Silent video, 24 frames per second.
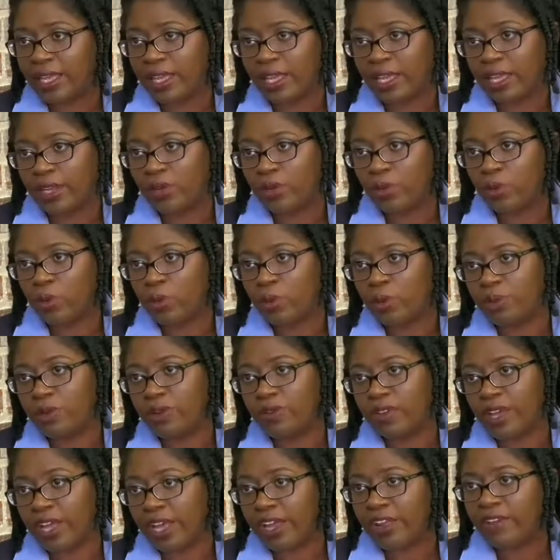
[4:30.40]
and or
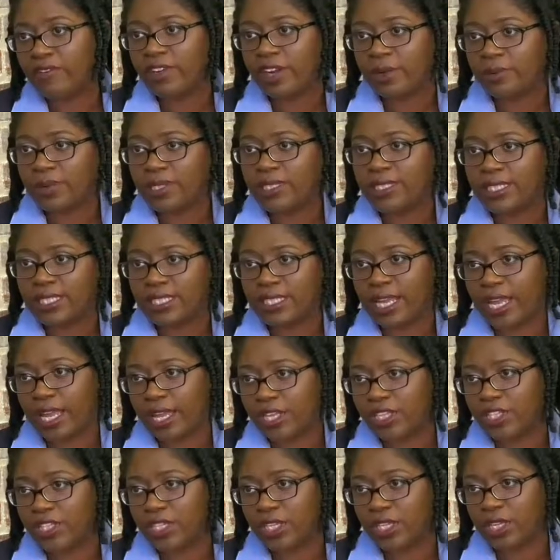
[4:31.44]
provide
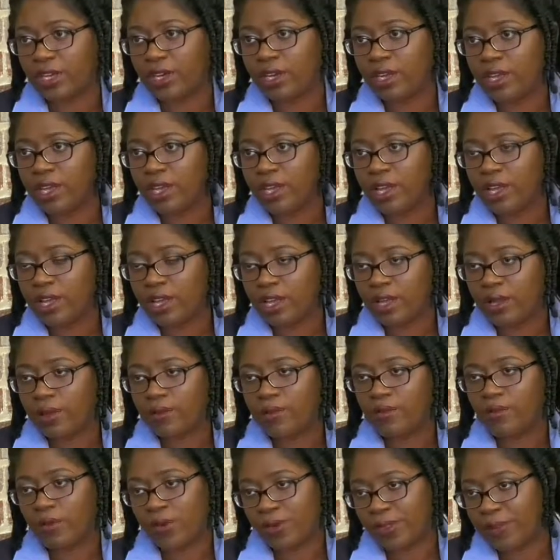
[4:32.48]
representation
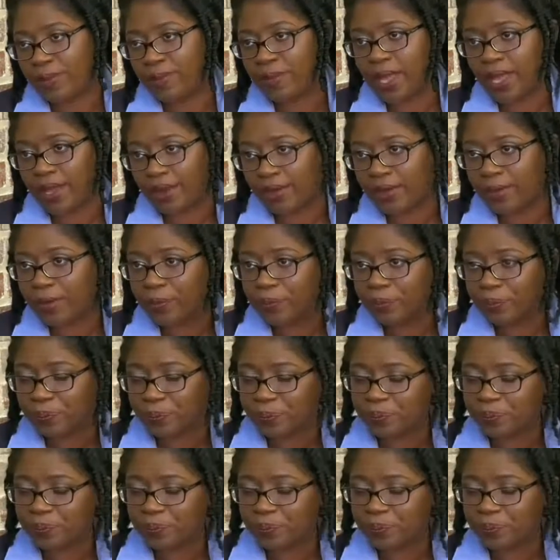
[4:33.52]
for the matter.